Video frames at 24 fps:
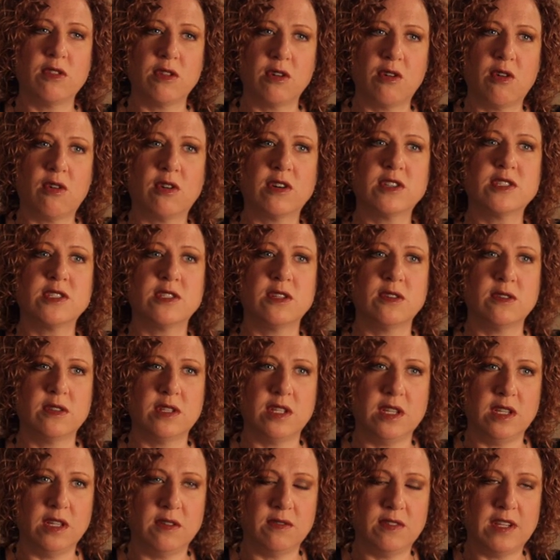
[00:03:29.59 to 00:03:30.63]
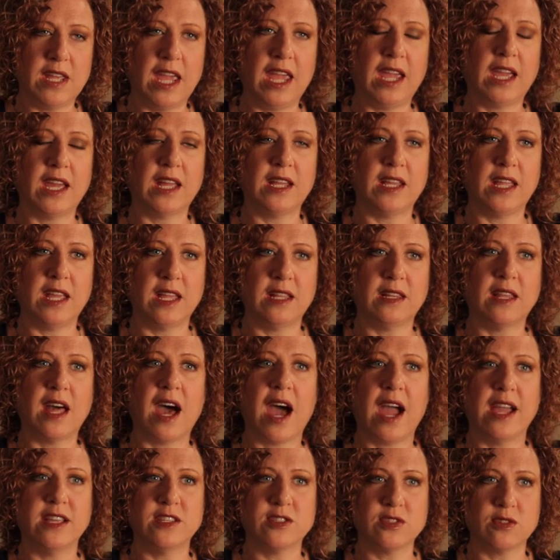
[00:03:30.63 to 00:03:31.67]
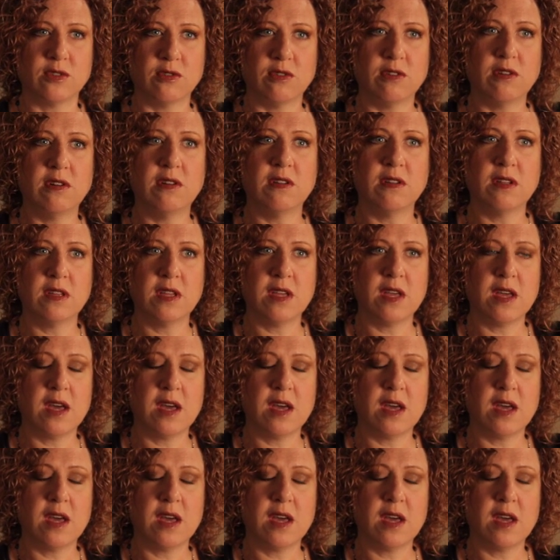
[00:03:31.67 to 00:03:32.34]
the course load that you've taken in the high school.